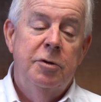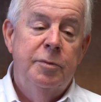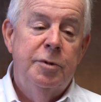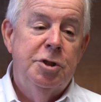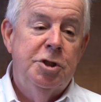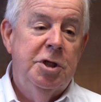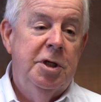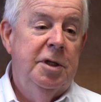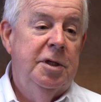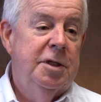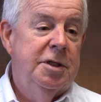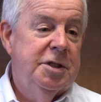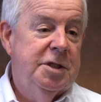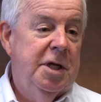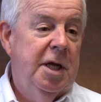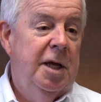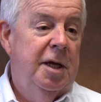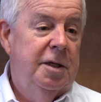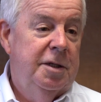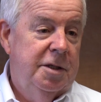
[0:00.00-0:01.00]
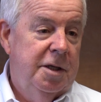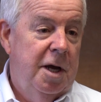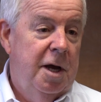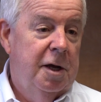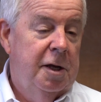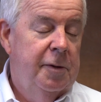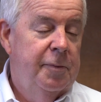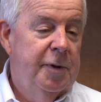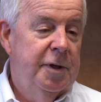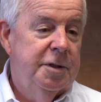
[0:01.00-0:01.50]
your machine to scan
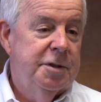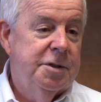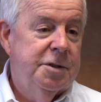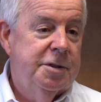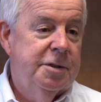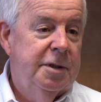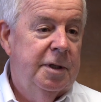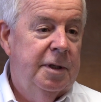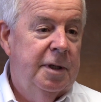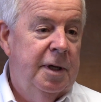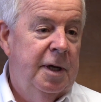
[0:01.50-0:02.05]
documents